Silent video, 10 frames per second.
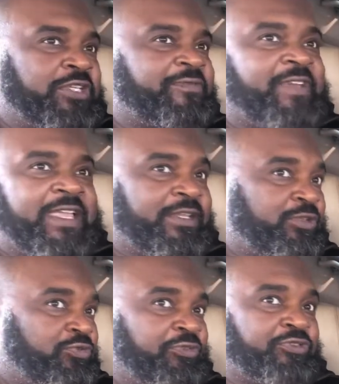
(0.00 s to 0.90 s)
just fate and
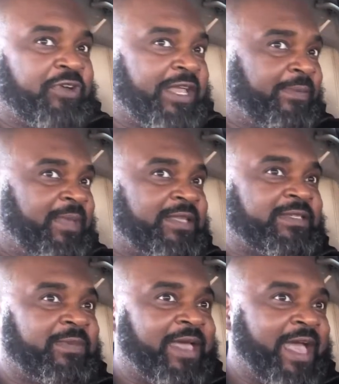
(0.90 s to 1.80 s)
trying to make
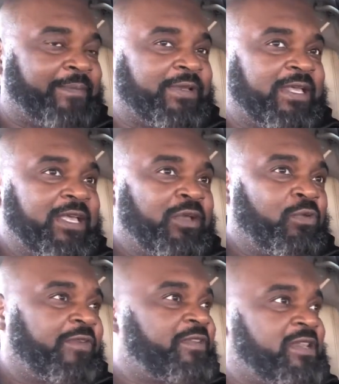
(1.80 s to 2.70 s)
something happen with